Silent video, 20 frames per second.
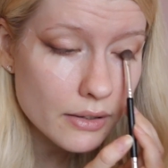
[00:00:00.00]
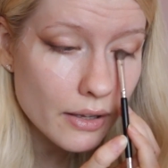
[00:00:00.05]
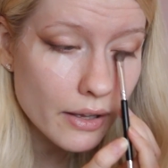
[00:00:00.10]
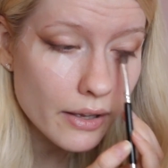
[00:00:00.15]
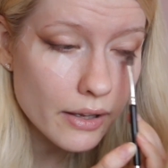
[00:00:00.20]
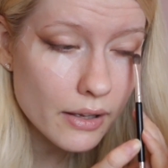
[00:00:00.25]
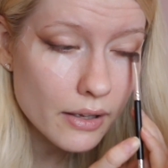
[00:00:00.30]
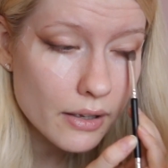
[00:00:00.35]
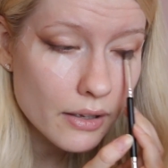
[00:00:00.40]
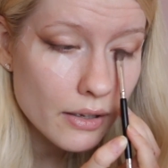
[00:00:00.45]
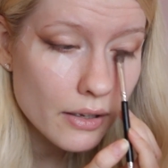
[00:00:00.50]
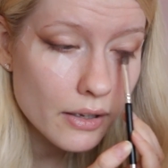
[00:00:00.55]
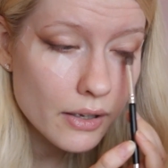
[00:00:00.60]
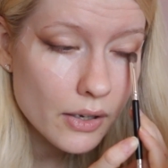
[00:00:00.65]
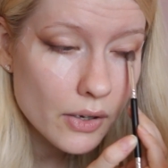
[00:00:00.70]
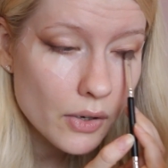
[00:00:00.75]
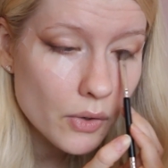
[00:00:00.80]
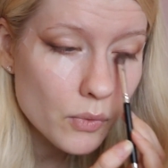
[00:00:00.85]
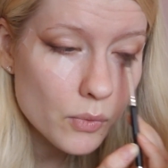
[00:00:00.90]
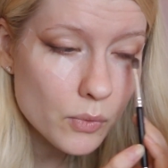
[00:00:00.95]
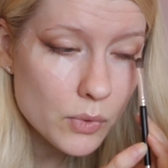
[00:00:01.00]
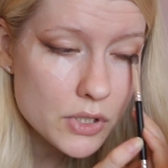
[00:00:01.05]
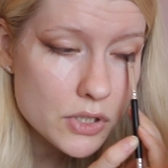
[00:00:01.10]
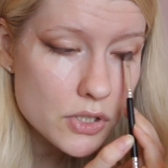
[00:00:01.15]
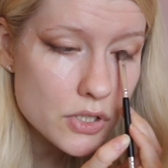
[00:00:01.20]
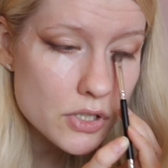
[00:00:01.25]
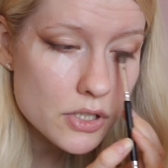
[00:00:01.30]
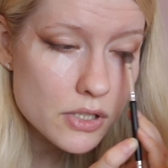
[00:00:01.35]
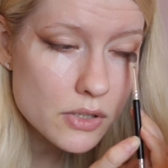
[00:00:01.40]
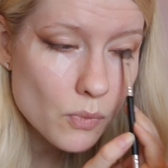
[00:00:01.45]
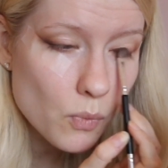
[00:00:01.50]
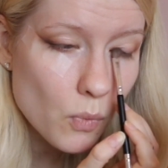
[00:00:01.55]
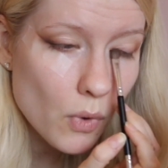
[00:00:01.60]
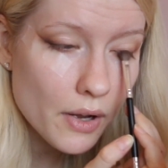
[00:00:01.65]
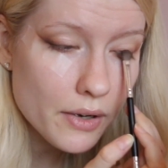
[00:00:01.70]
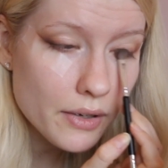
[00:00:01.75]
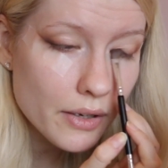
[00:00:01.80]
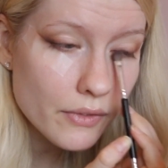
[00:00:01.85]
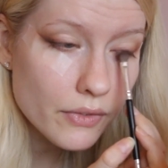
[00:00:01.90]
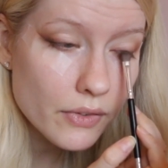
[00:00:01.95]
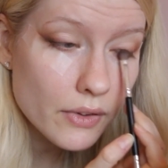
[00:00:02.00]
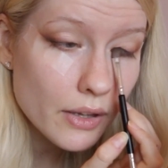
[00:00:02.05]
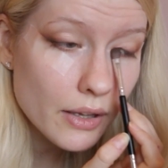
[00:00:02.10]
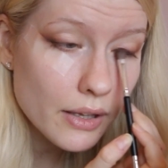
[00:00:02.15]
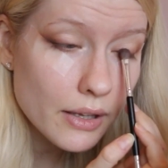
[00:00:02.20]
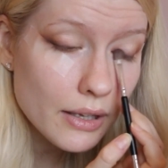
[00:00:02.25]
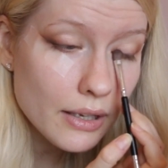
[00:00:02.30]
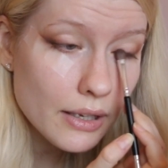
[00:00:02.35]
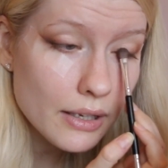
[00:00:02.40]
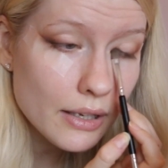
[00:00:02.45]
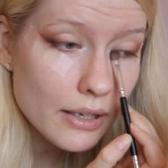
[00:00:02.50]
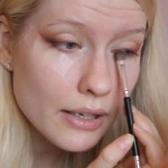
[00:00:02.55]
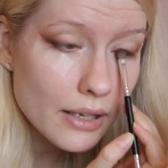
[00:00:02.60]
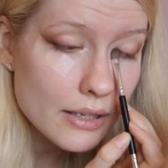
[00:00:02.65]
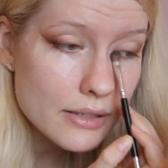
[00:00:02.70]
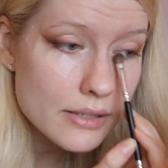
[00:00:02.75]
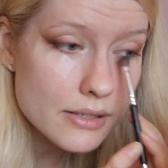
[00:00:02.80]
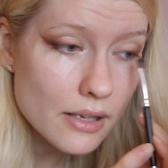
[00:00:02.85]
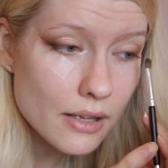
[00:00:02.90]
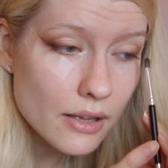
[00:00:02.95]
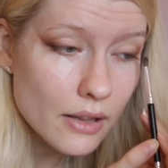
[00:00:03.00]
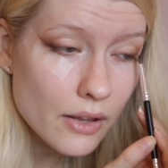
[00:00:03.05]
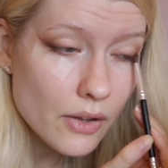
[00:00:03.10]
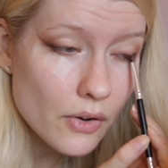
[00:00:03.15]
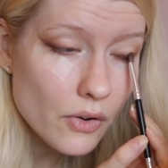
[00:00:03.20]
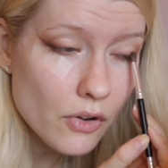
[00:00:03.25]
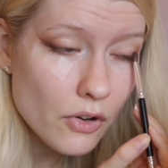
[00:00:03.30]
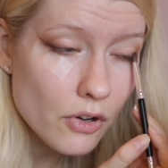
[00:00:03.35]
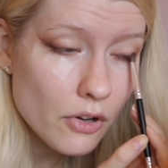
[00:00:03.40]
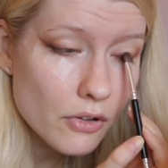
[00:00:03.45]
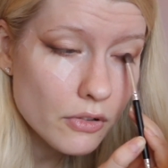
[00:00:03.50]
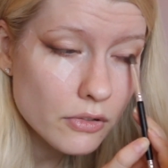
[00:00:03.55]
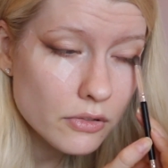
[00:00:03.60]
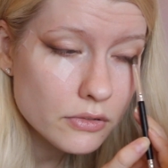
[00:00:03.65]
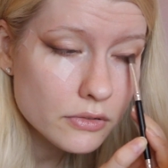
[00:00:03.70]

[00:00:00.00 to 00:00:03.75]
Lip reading: Like with just one, I feel like it gets a little